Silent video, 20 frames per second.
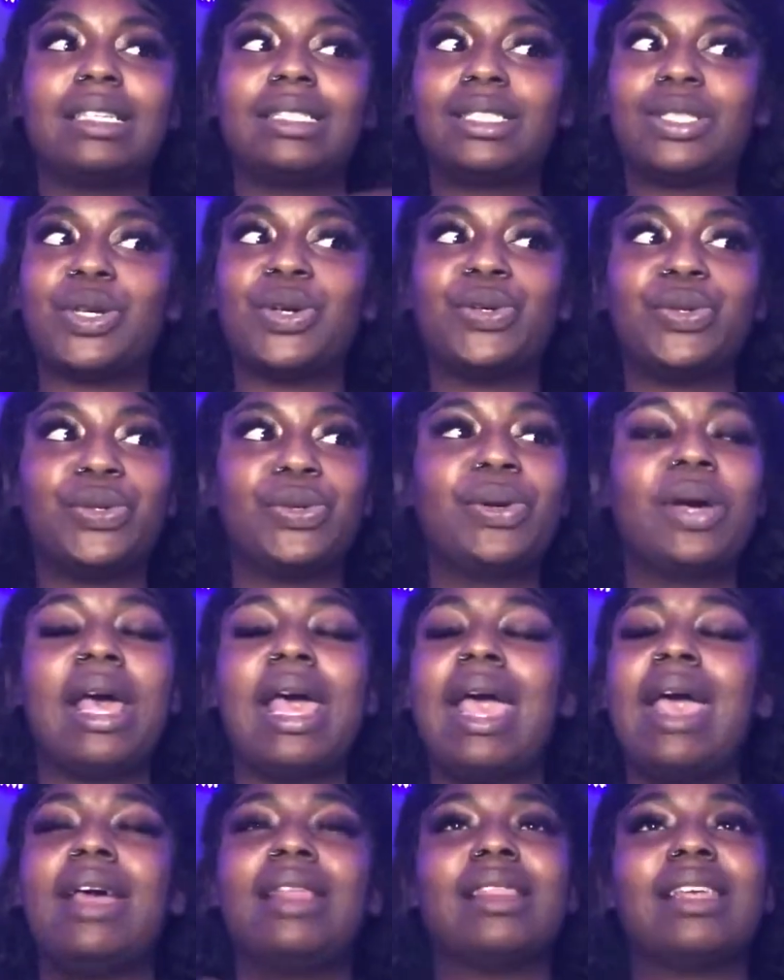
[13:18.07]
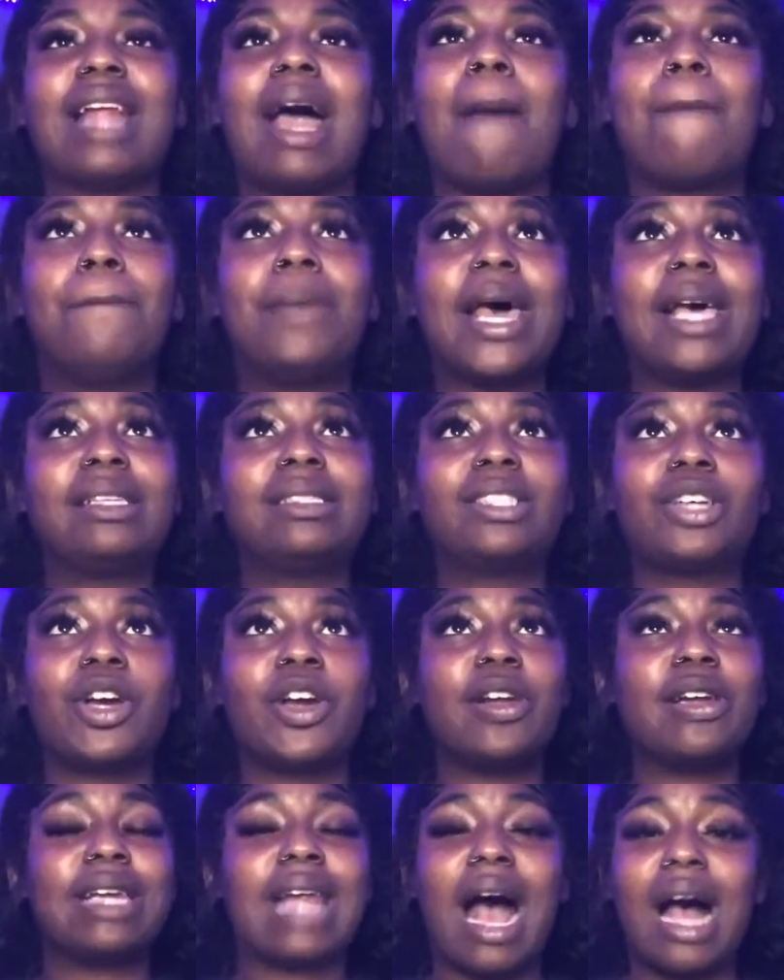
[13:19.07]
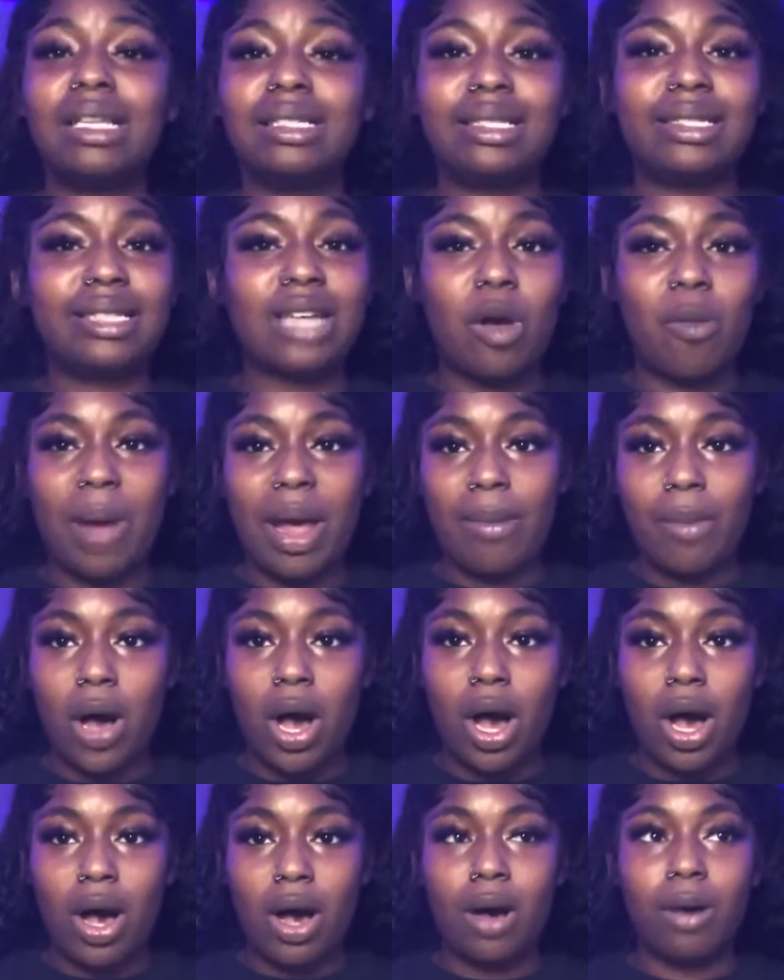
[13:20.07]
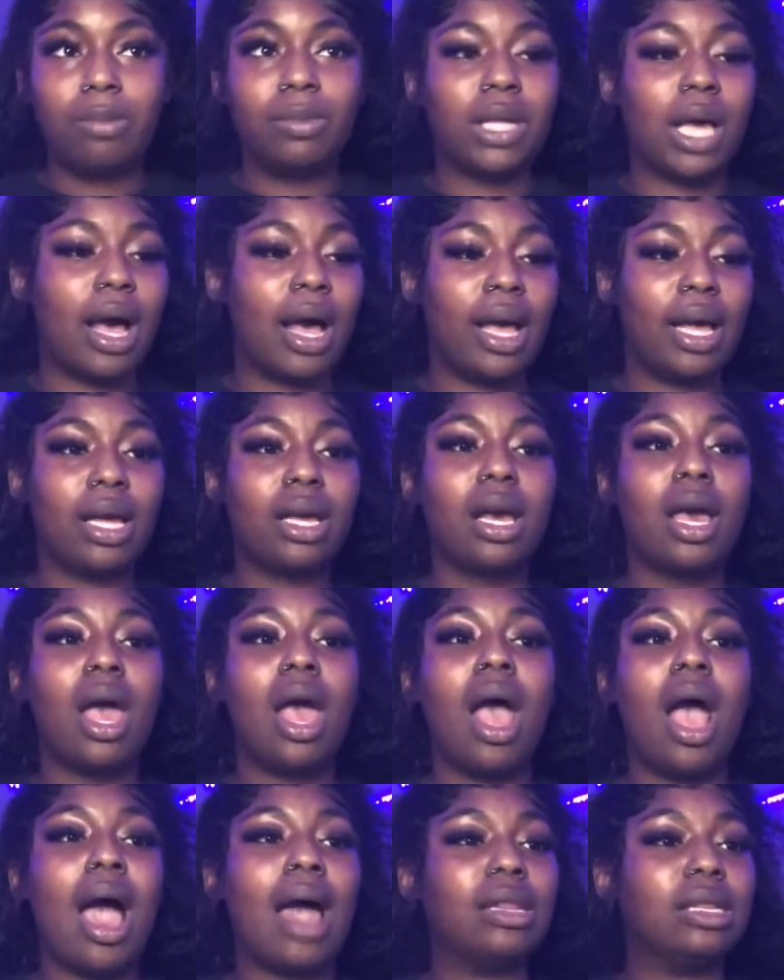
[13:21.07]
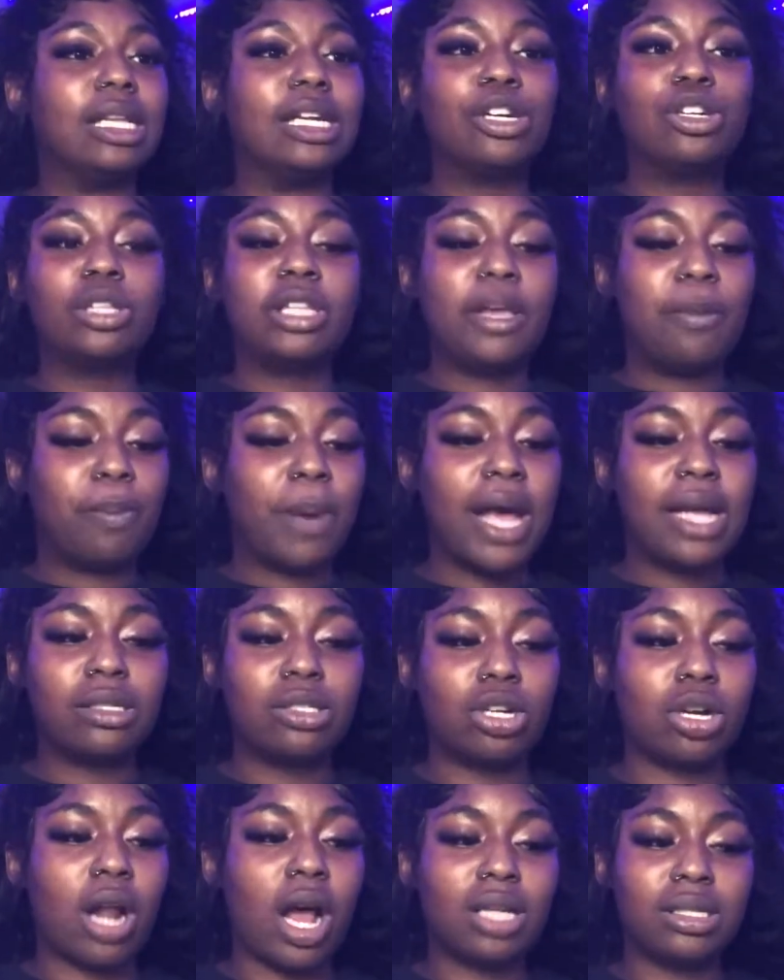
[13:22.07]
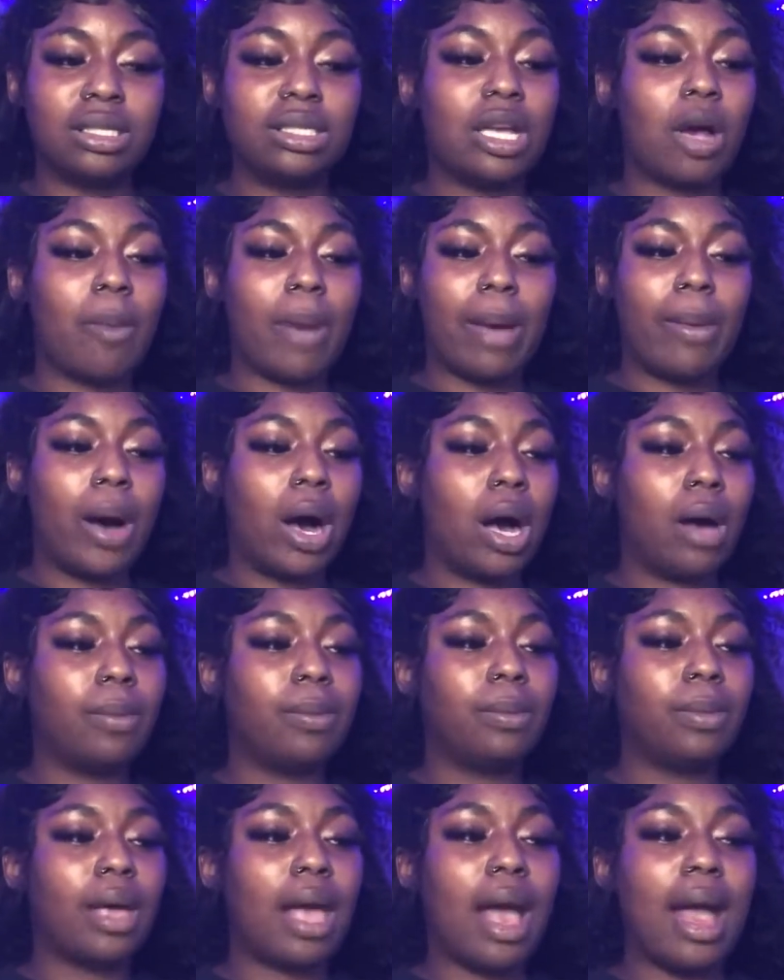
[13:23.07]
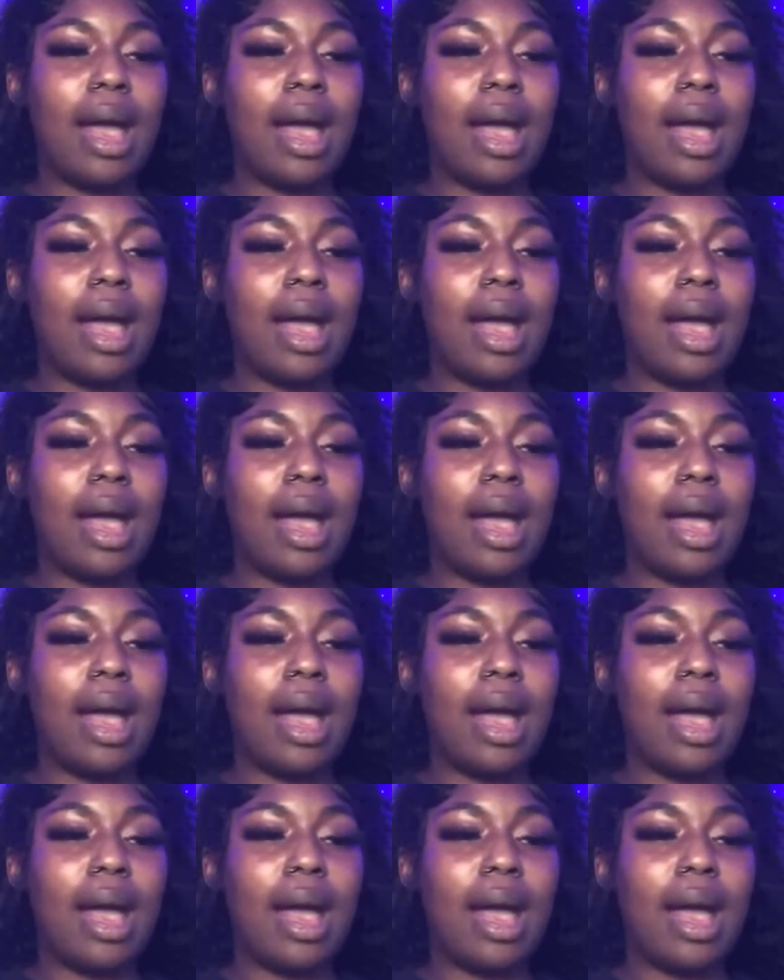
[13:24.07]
So then I begged her not to tell my mom. Like, I literally begged her not to tell my mom.